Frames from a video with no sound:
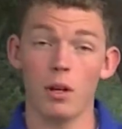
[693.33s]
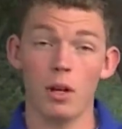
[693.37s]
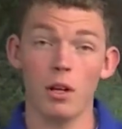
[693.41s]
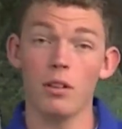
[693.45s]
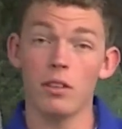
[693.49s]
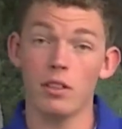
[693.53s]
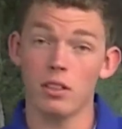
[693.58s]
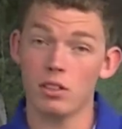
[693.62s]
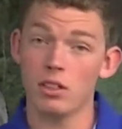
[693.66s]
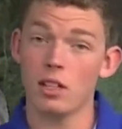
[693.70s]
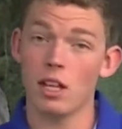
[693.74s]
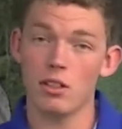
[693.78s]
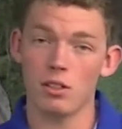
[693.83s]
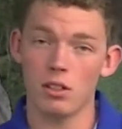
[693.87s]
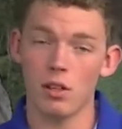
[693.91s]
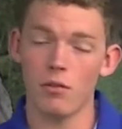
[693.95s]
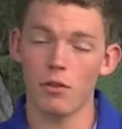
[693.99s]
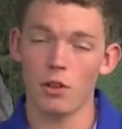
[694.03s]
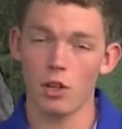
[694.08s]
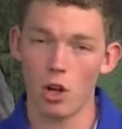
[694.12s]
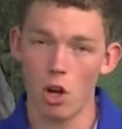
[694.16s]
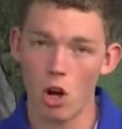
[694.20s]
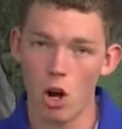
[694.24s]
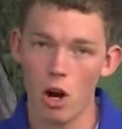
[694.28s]
in this case, of
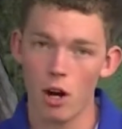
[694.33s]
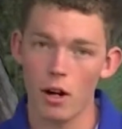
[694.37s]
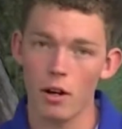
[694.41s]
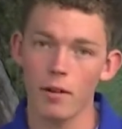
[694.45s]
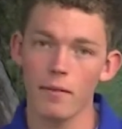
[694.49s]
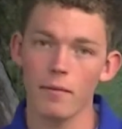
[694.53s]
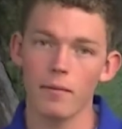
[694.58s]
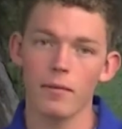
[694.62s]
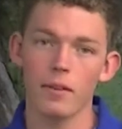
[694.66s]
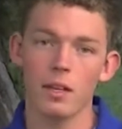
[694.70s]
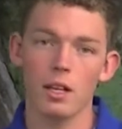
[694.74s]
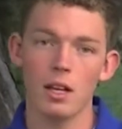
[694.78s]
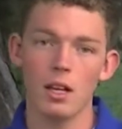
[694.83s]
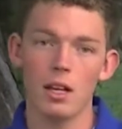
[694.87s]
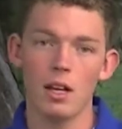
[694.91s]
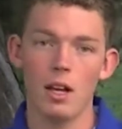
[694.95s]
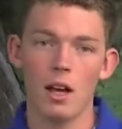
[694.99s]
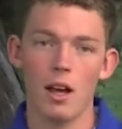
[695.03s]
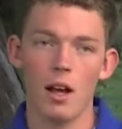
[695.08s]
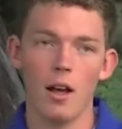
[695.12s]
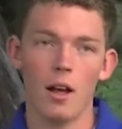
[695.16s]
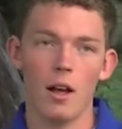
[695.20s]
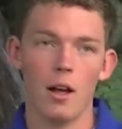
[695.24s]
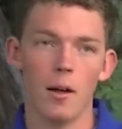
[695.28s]
the car.
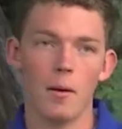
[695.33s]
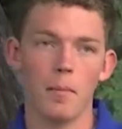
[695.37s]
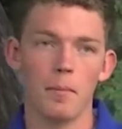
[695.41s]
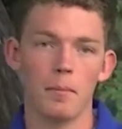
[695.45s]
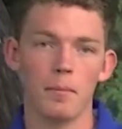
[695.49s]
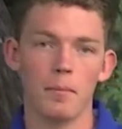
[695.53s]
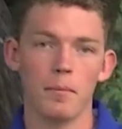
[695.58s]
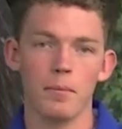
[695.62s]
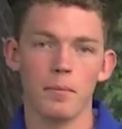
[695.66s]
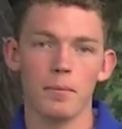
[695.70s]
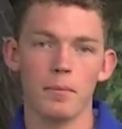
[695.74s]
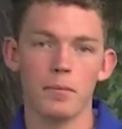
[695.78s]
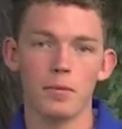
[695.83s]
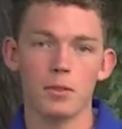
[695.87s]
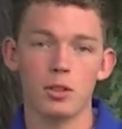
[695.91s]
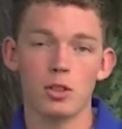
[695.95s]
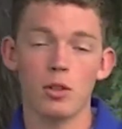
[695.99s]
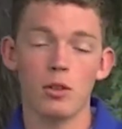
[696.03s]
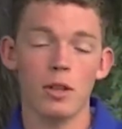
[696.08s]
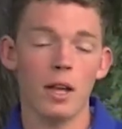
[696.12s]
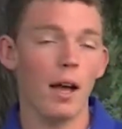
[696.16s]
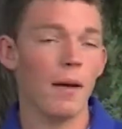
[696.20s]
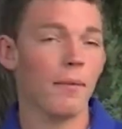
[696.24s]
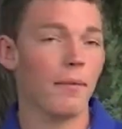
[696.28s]

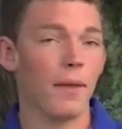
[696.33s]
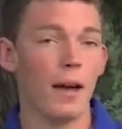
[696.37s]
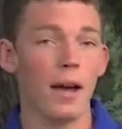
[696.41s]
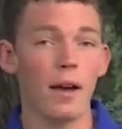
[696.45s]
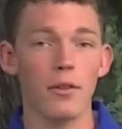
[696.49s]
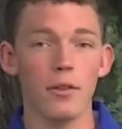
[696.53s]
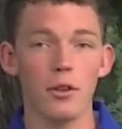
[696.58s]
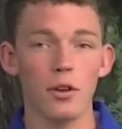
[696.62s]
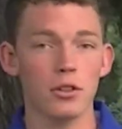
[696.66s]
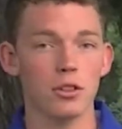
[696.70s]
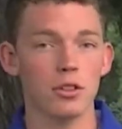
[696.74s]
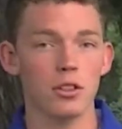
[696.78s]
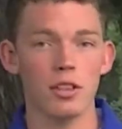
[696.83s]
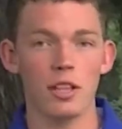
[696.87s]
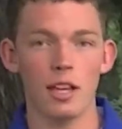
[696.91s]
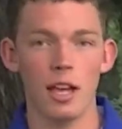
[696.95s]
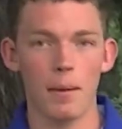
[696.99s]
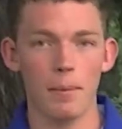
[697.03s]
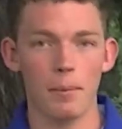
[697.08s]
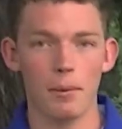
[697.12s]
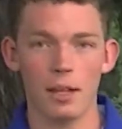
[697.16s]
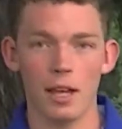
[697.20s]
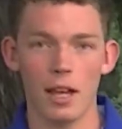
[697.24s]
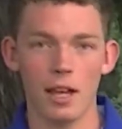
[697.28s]
So yeah, those are the
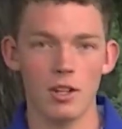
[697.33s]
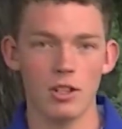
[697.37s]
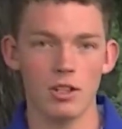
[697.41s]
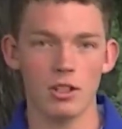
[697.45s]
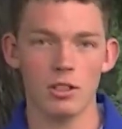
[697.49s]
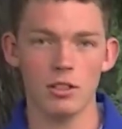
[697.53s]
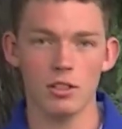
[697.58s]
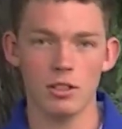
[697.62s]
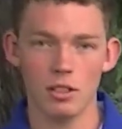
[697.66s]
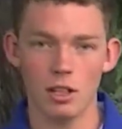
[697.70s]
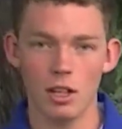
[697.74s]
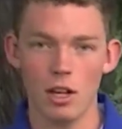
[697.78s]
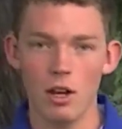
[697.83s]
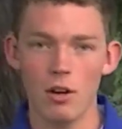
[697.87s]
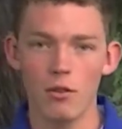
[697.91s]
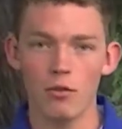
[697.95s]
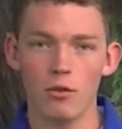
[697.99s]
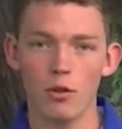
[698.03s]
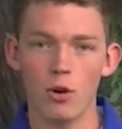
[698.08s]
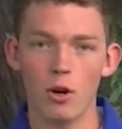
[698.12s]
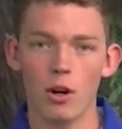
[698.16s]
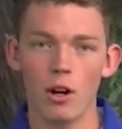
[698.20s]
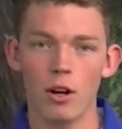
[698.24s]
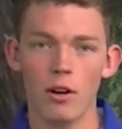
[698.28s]
applications
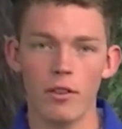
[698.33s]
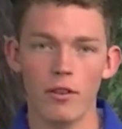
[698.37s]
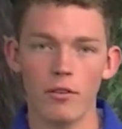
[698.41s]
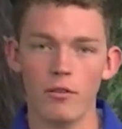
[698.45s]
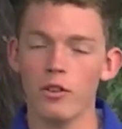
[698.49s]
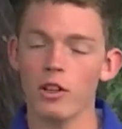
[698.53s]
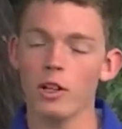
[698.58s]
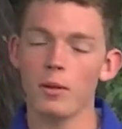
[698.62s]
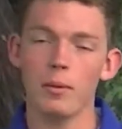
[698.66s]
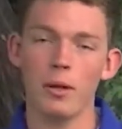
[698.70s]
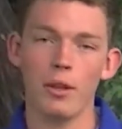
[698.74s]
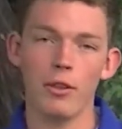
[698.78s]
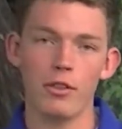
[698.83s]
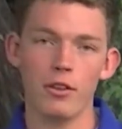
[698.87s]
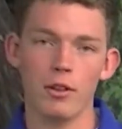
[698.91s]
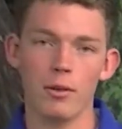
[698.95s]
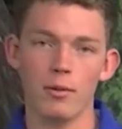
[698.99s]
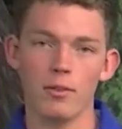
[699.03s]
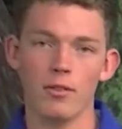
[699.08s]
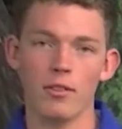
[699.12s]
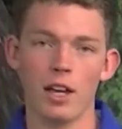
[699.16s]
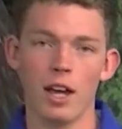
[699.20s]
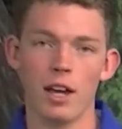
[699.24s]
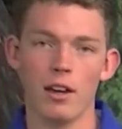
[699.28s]
for the fundamental
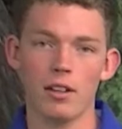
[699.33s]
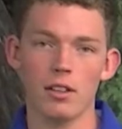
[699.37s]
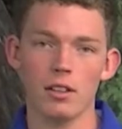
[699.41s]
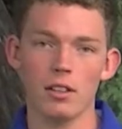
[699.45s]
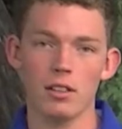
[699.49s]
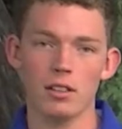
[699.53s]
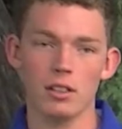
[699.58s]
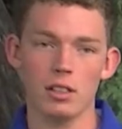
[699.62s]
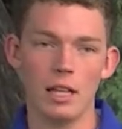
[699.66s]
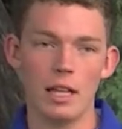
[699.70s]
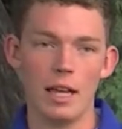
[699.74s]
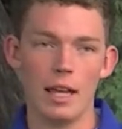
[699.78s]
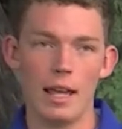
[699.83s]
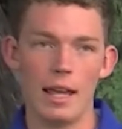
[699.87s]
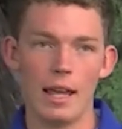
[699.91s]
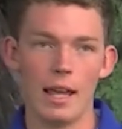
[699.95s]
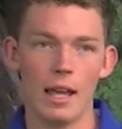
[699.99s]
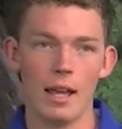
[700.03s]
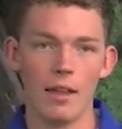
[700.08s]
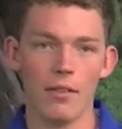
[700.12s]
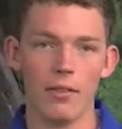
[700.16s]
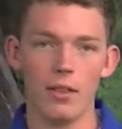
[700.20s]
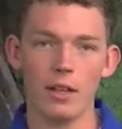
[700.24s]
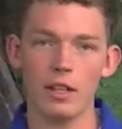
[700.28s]
theorem of calculus,
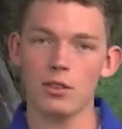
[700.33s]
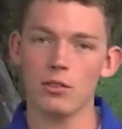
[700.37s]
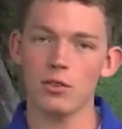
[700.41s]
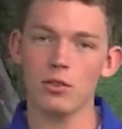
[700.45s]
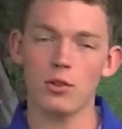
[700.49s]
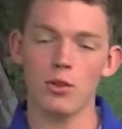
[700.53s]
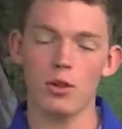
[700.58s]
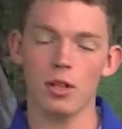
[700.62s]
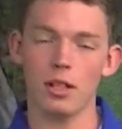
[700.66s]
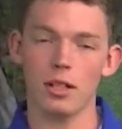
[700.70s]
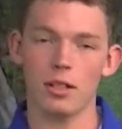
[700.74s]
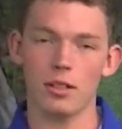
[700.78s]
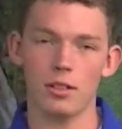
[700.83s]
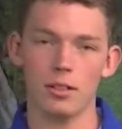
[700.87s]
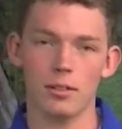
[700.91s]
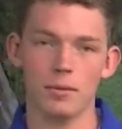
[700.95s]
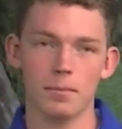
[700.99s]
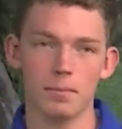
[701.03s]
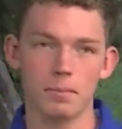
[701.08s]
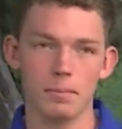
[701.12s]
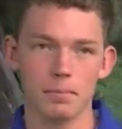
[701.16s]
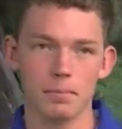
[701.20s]
and thanks for joining us.